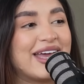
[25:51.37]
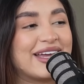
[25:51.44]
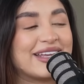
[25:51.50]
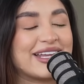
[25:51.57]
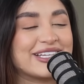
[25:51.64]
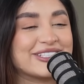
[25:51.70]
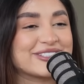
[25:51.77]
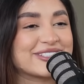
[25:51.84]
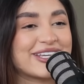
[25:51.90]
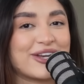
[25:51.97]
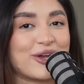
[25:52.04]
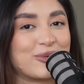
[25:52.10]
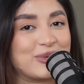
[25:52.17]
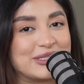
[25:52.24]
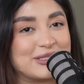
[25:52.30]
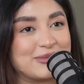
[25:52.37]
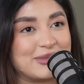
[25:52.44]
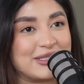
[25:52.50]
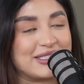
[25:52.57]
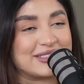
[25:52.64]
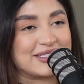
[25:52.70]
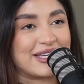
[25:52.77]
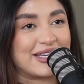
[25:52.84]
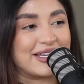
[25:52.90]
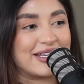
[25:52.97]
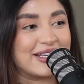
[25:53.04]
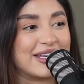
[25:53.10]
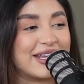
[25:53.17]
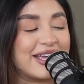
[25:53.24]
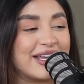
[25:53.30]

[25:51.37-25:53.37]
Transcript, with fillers: And I just cannot wait to meet Isael.